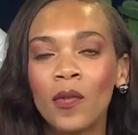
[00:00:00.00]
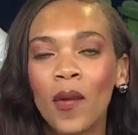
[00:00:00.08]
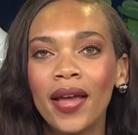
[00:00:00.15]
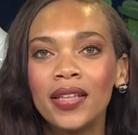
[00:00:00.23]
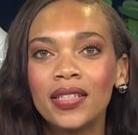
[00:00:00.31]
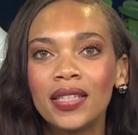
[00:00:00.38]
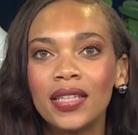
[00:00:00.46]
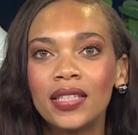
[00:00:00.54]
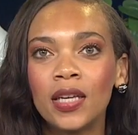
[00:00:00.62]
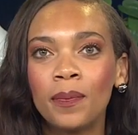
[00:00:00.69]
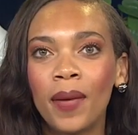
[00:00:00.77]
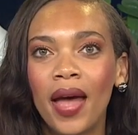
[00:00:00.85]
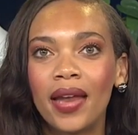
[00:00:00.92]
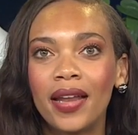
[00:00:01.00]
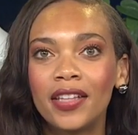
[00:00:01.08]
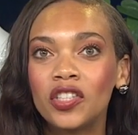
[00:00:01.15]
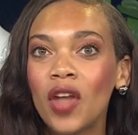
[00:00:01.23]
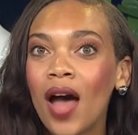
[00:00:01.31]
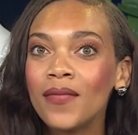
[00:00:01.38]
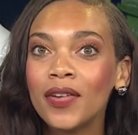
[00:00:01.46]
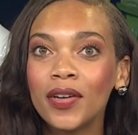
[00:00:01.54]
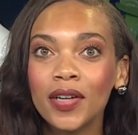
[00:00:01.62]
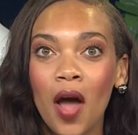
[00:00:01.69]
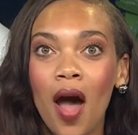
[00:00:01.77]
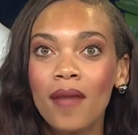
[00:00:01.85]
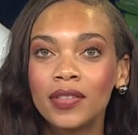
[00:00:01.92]
Right into the deep end. It's not
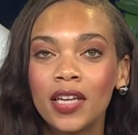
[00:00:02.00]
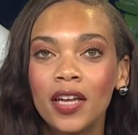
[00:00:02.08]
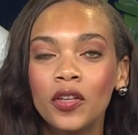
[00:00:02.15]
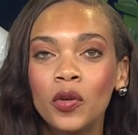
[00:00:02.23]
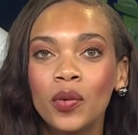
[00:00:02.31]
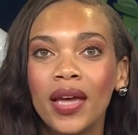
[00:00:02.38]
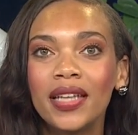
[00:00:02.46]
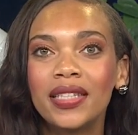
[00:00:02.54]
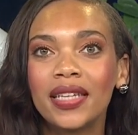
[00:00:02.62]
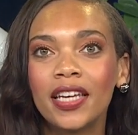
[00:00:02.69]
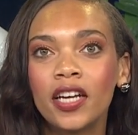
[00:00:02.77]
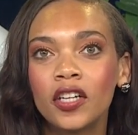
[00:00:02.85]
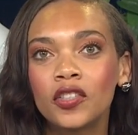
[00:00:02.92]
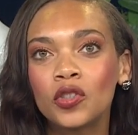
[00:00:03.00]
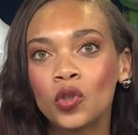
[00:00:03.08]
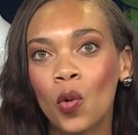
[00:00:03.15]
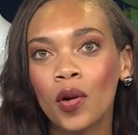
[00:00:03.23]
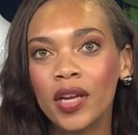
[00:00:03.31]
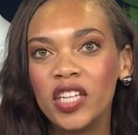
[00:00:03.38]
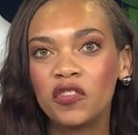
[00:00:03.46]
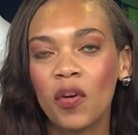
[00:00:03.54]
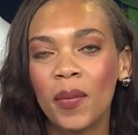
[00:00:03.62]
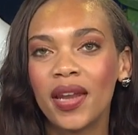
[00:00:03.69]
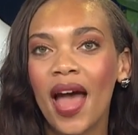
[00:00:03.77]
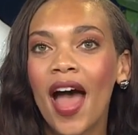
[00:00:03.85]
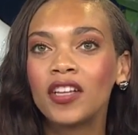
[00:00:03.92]
very often you get to hear stories
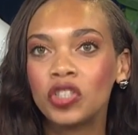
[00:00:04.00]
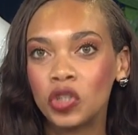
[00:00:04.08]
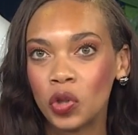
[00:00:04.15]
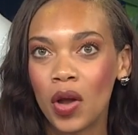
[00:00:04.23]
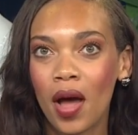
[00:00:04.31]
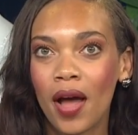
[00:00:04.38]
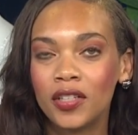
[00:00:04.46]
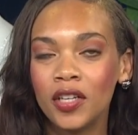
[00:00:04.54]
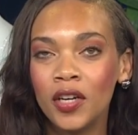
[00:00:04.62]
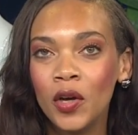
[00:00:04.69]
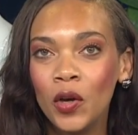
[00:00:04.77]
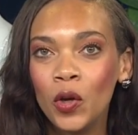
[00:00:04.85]
from an astronaut